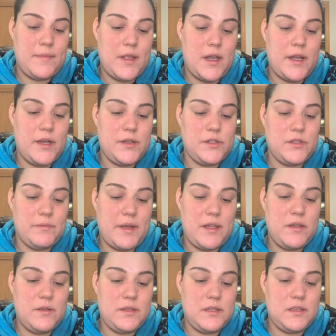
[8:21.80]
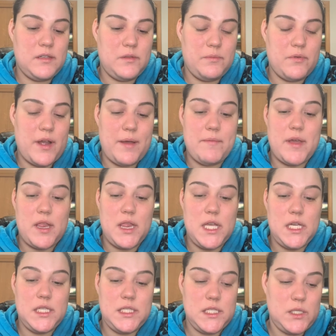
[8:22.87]
I also might use this to prime my
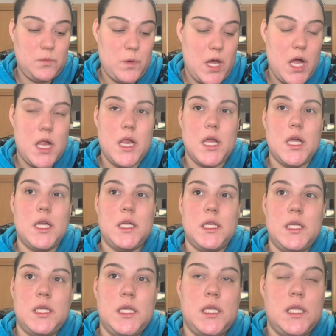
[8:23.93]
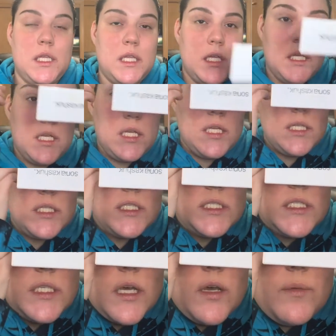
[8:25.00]
lids as well.
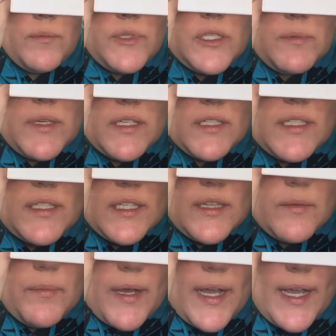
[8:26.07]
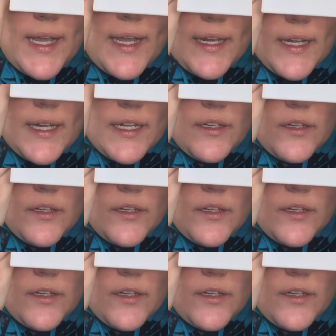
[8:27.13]
So, just because it's in the pan and I